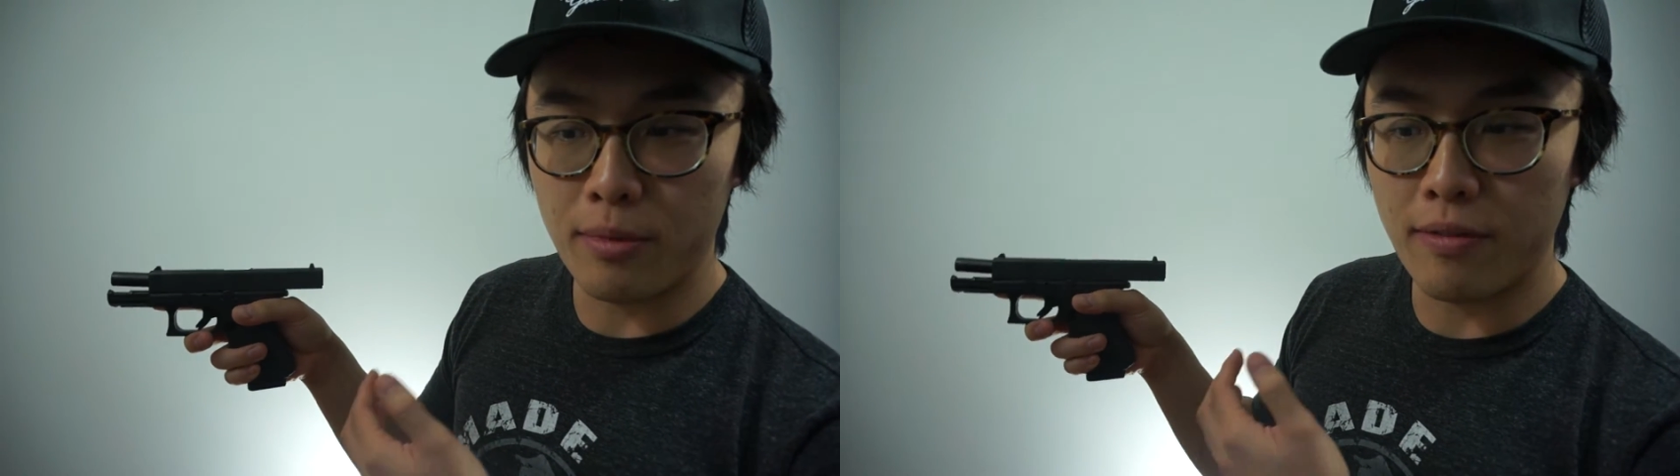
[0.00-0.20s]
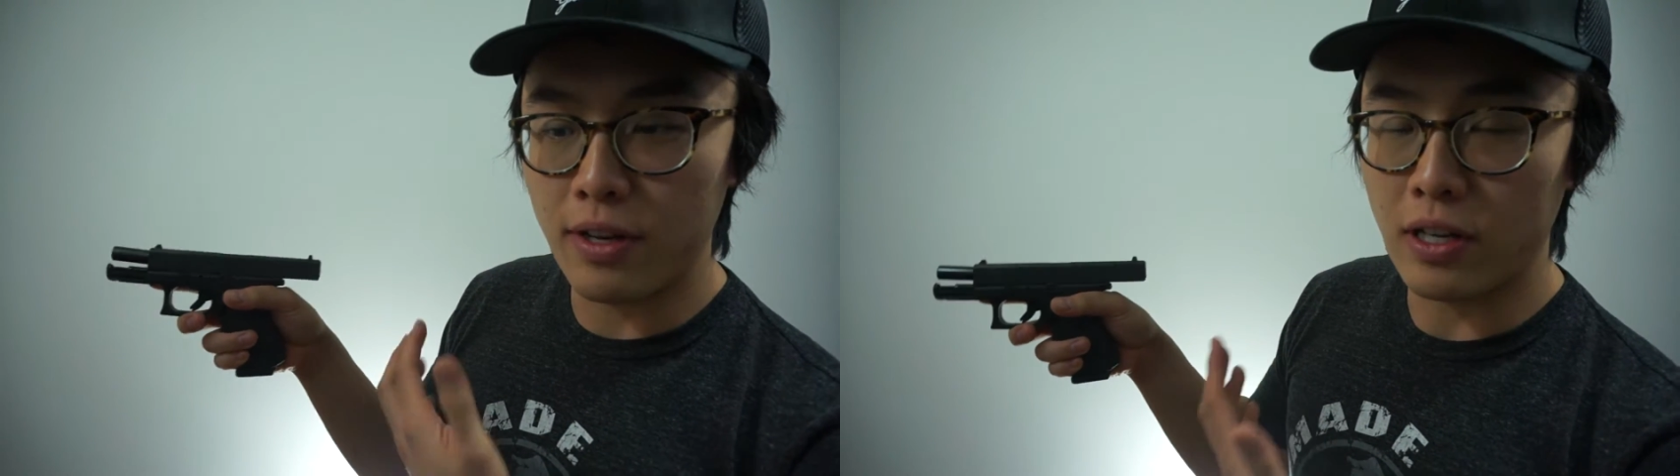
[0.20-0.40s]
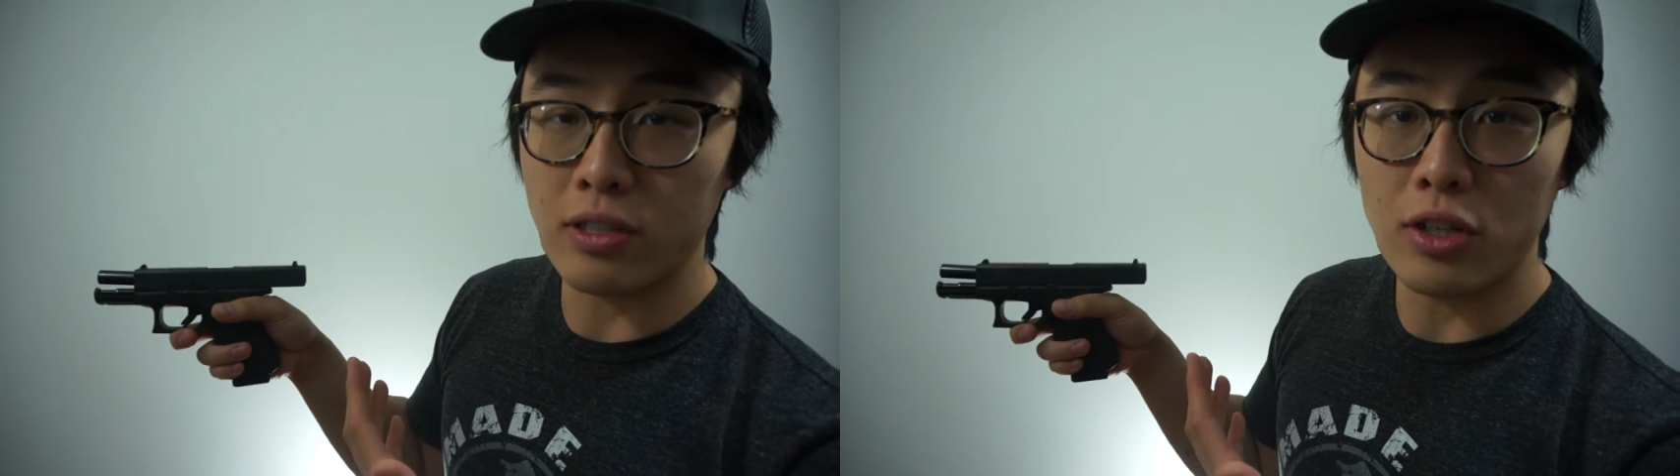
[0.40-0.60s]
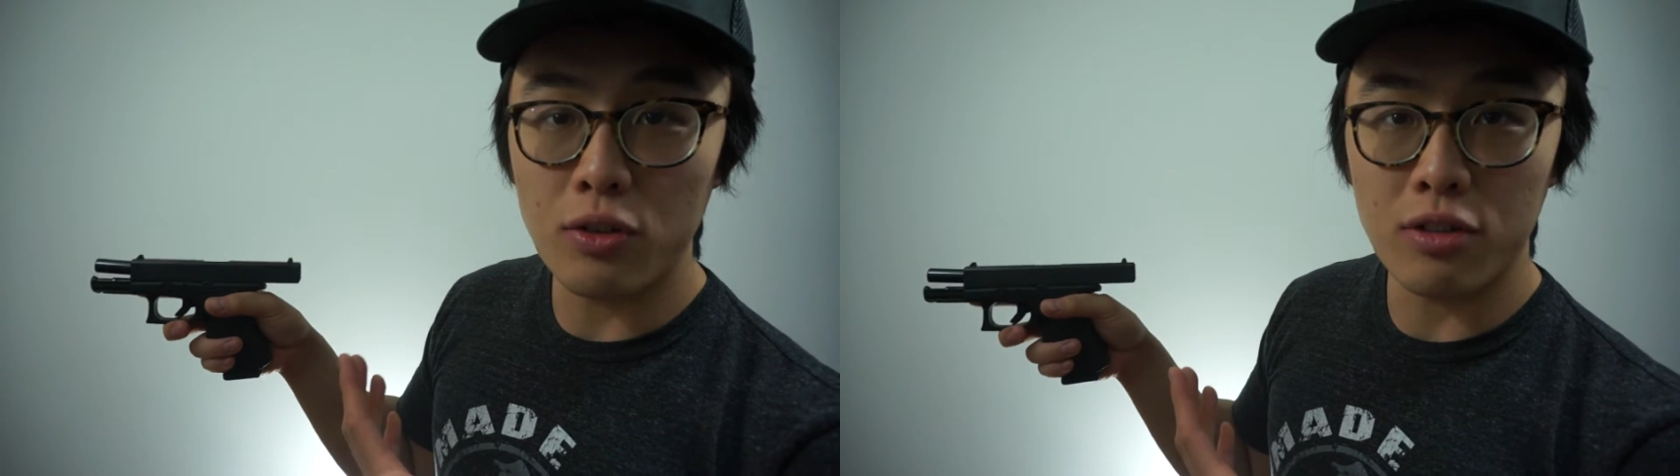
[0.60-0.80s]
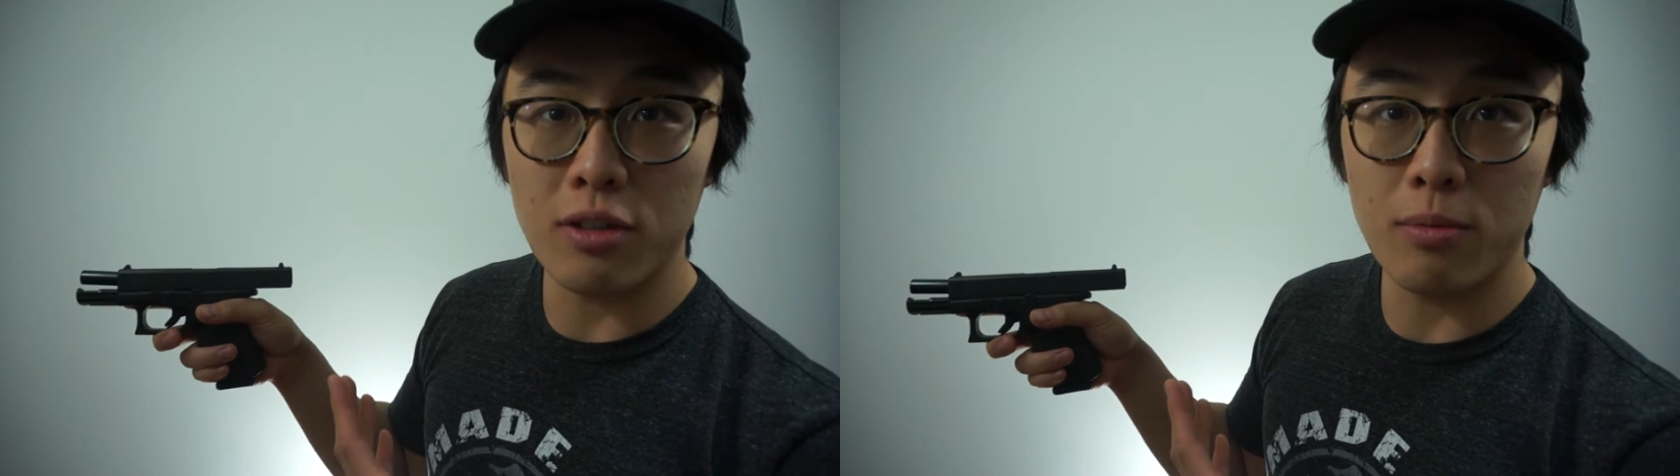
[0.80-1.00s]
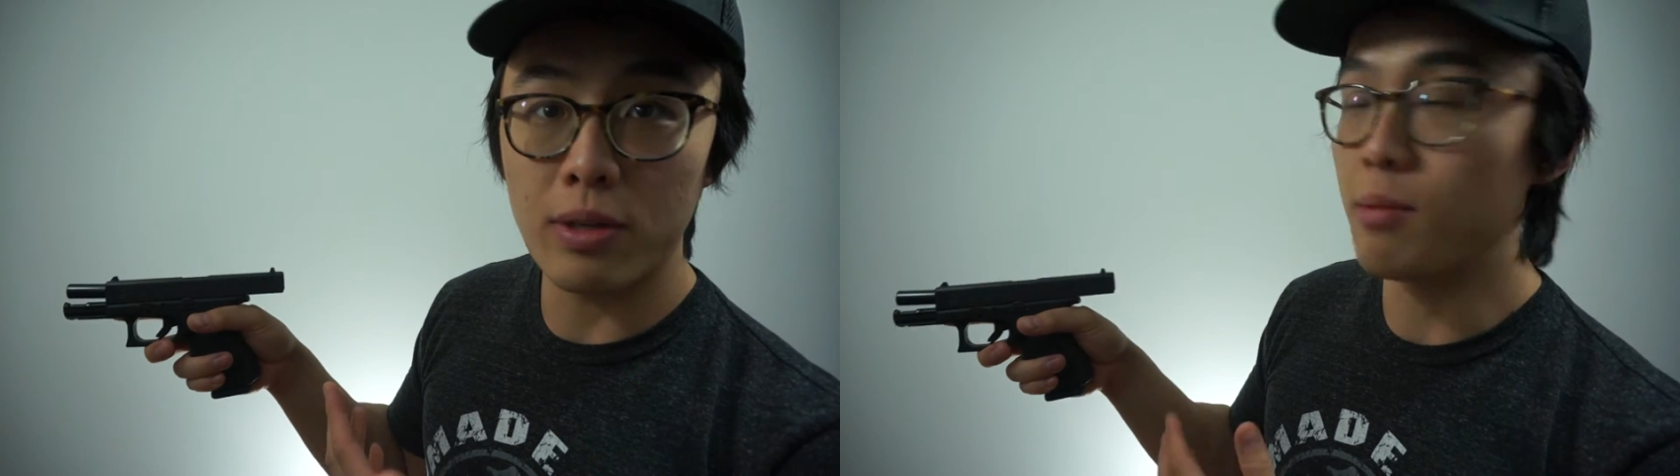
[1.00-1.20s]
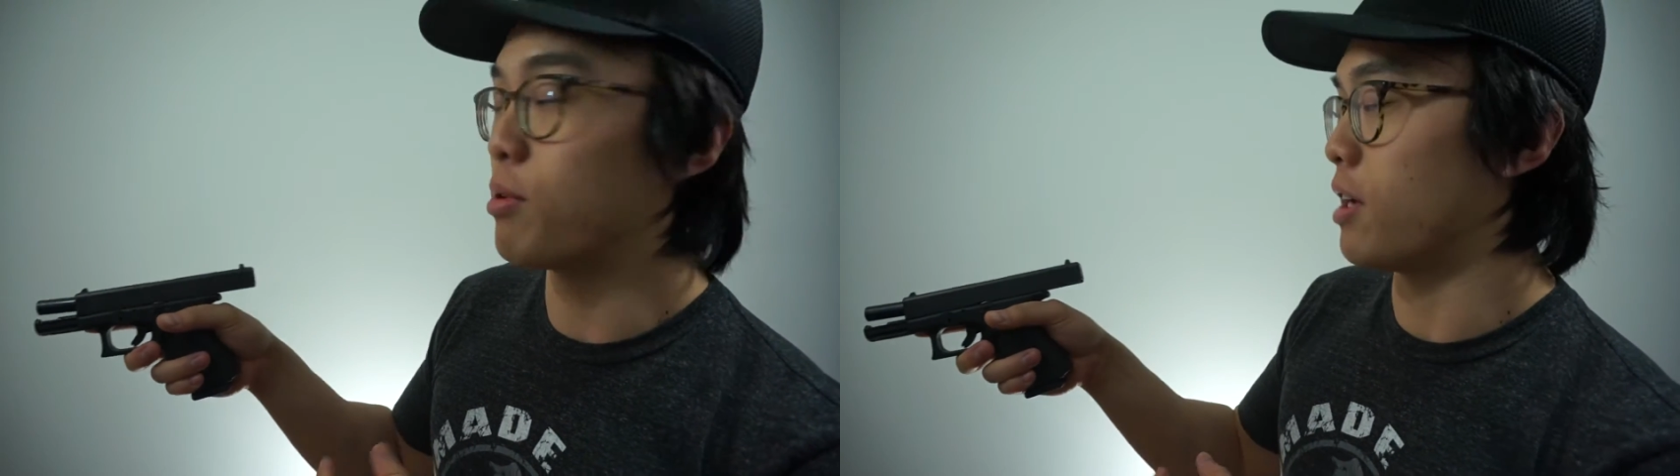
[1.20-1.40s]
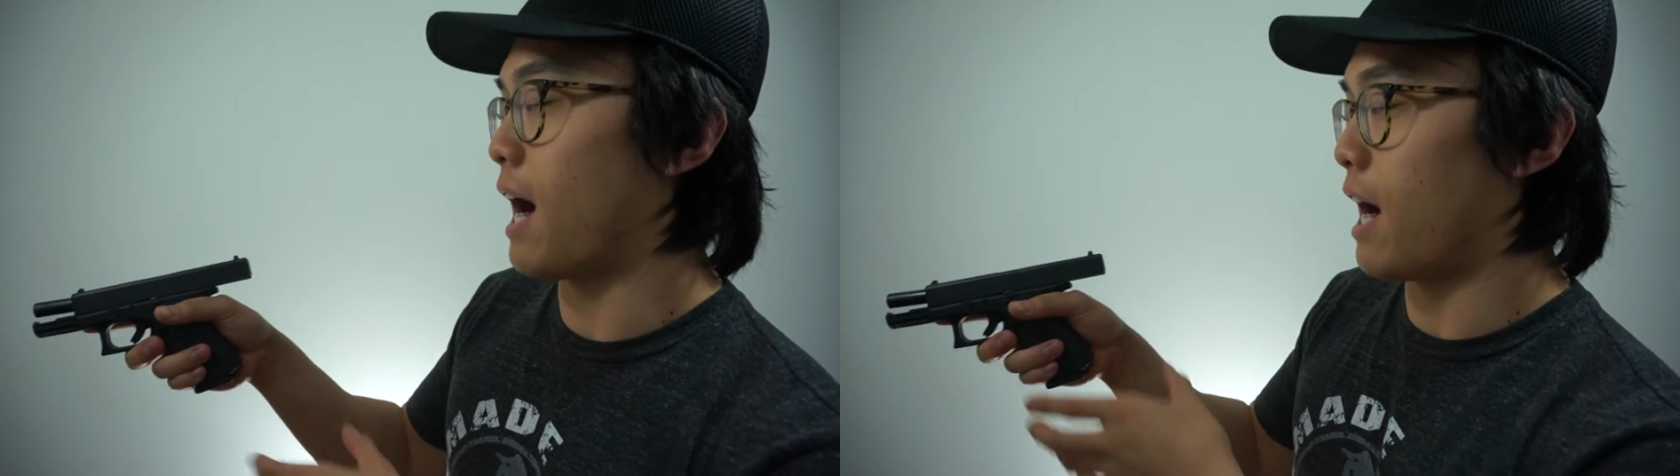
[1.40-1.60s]
the video I saw on YouTube, he
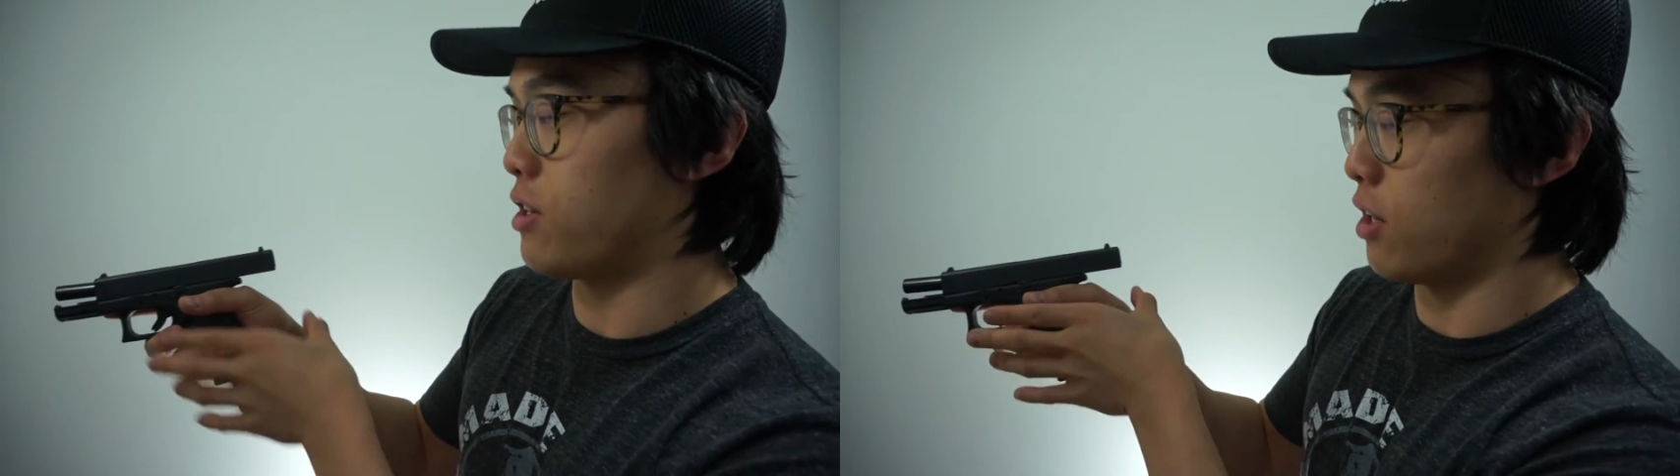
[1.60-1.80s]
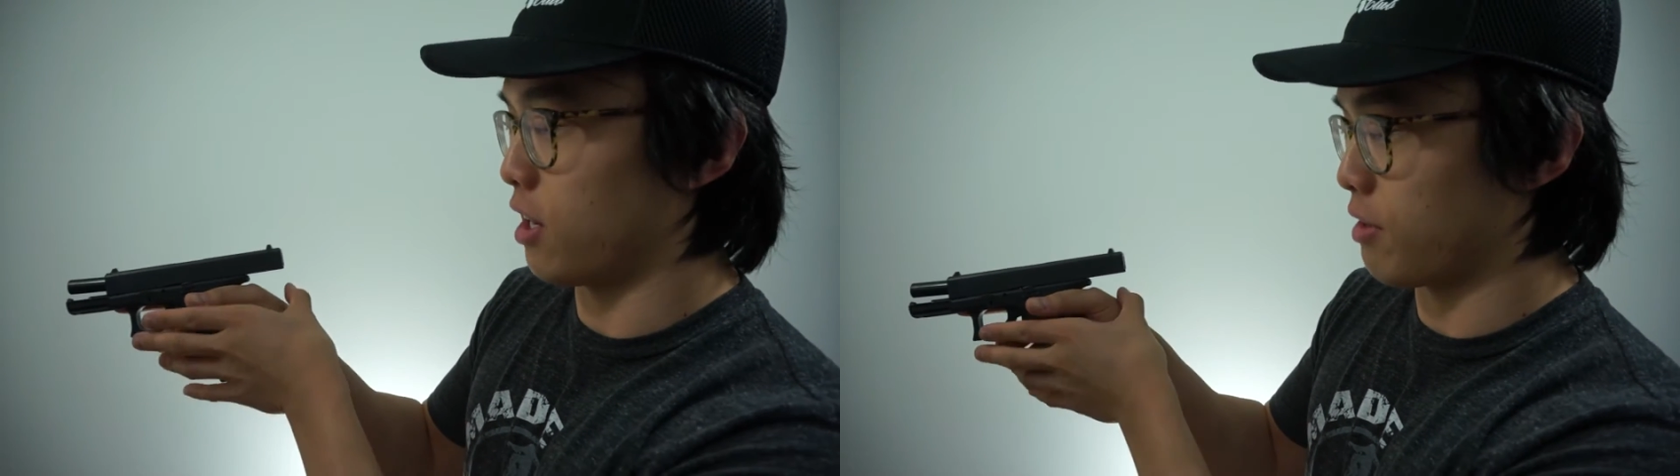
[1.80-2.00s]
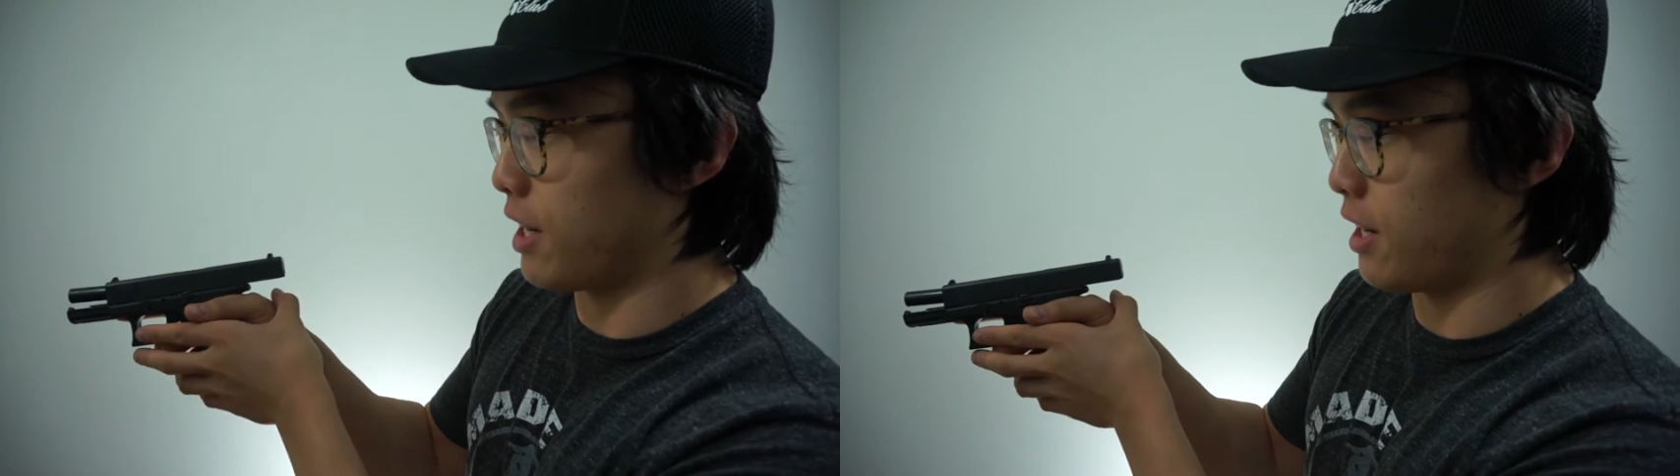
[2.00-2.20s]
put a hot dog right